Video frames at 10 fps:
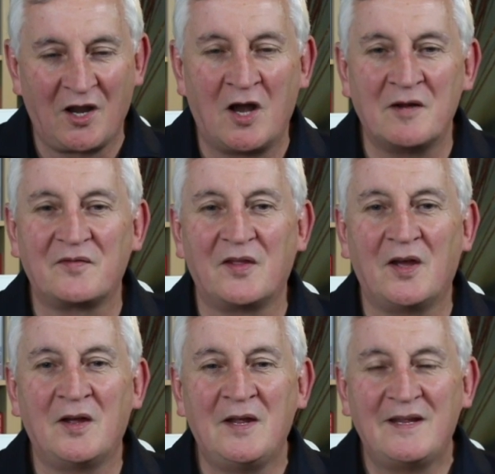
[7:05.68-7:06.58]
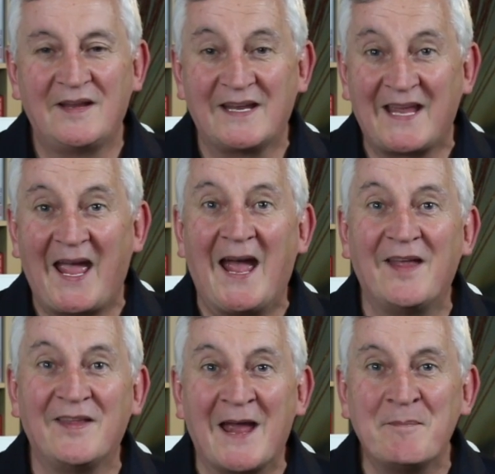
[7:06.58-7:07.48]
love, the care,
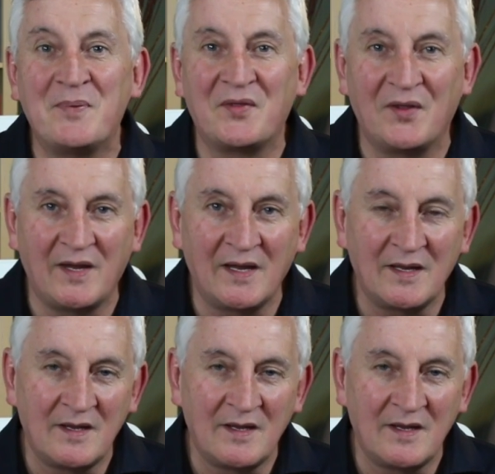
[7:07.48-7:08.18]
the empathy,